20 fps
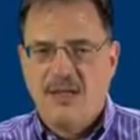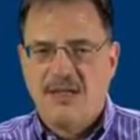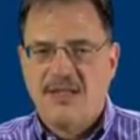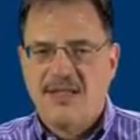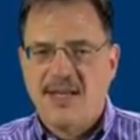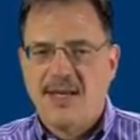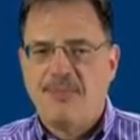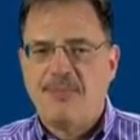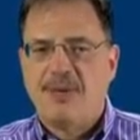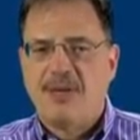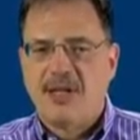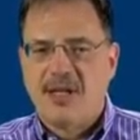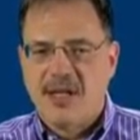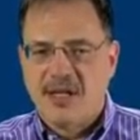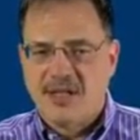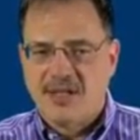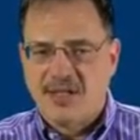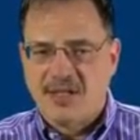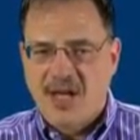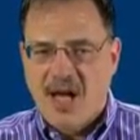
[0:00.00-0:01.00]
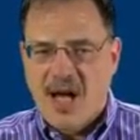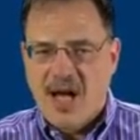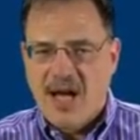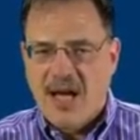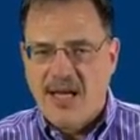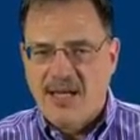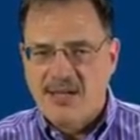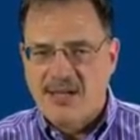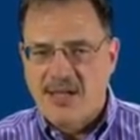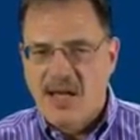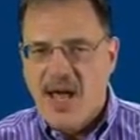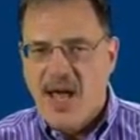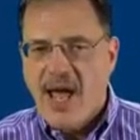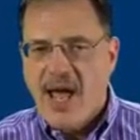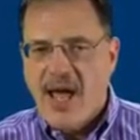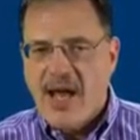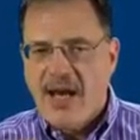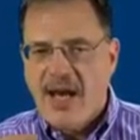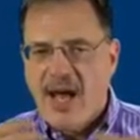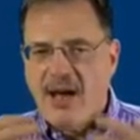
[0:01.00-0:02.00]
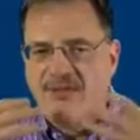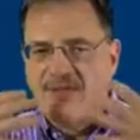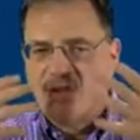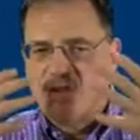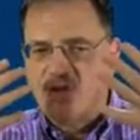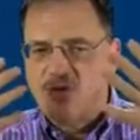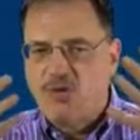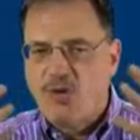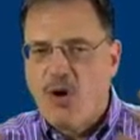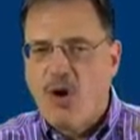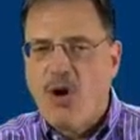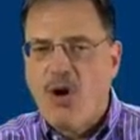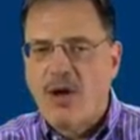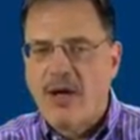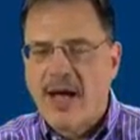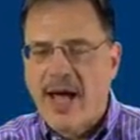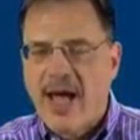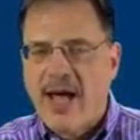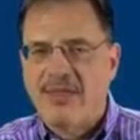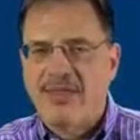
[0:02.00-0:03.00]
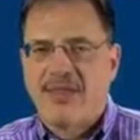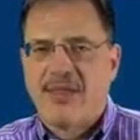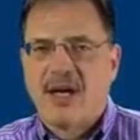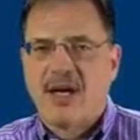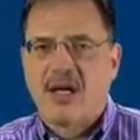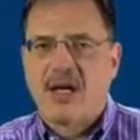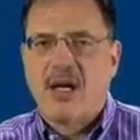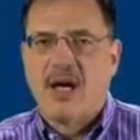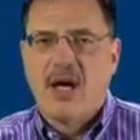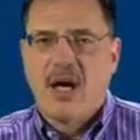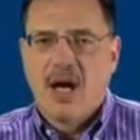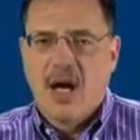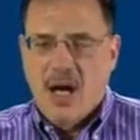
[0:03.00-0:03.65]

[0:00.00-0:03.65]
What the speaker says: depoliticized, and have a strong ethic